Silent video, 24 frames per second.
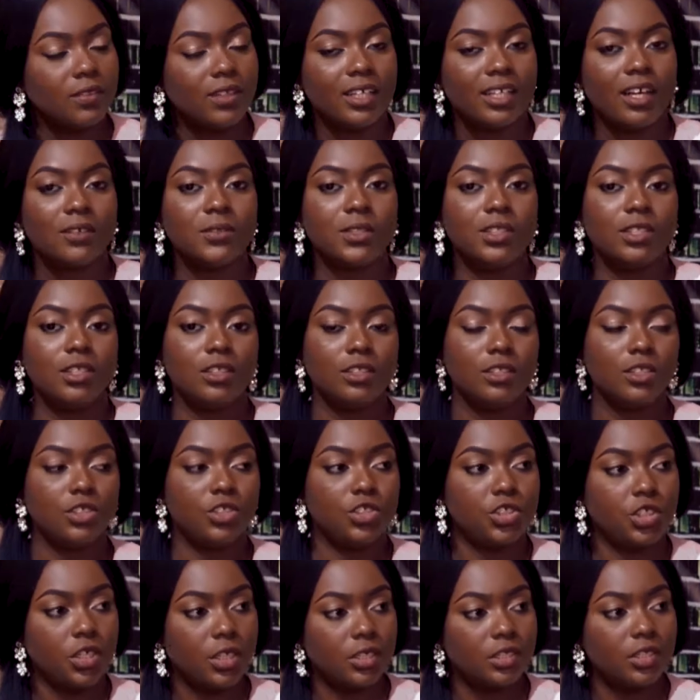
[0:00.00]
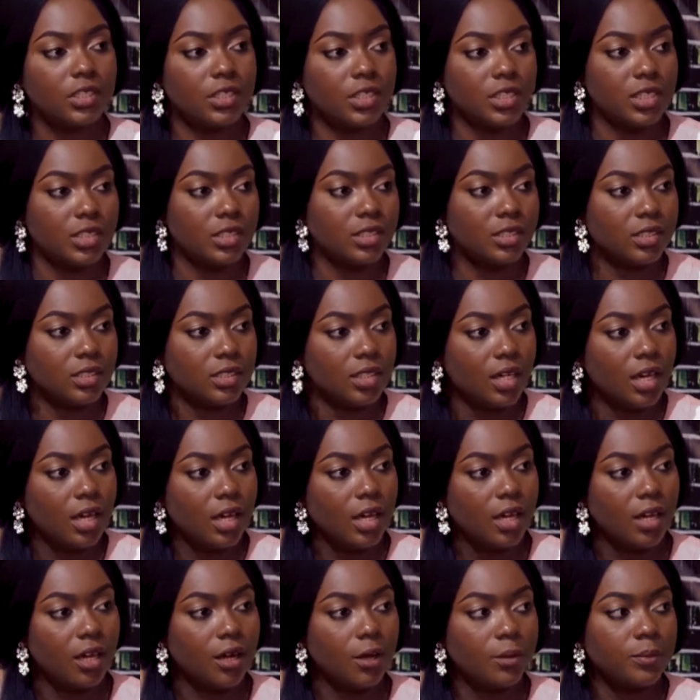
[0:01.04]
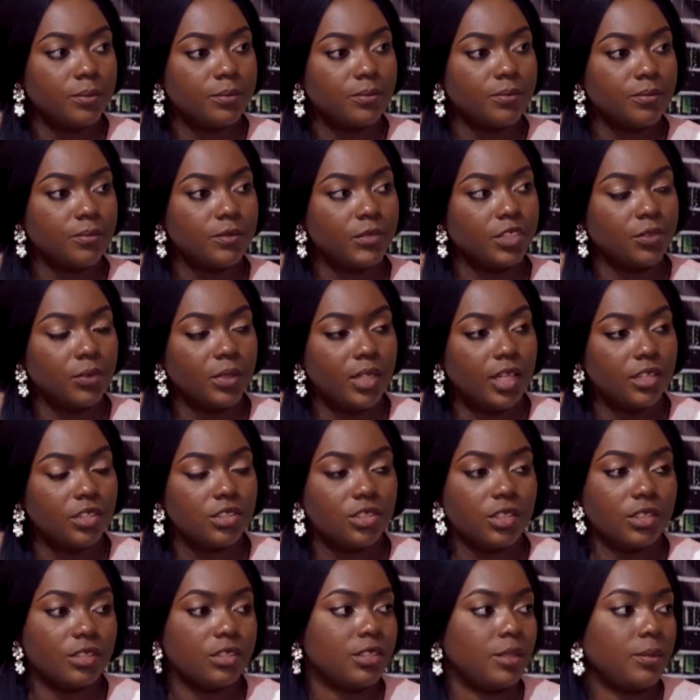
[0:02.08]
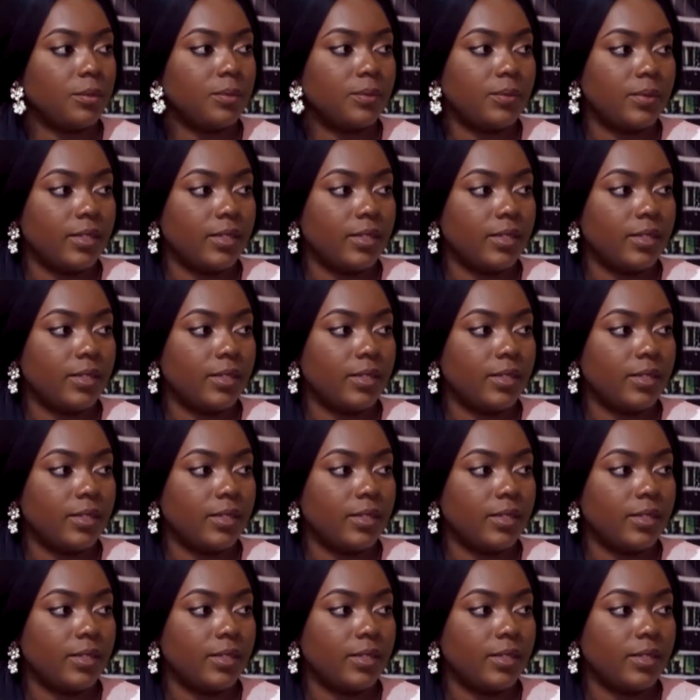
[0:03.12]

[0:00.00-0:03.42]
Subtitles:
That's how the church sees the relationship.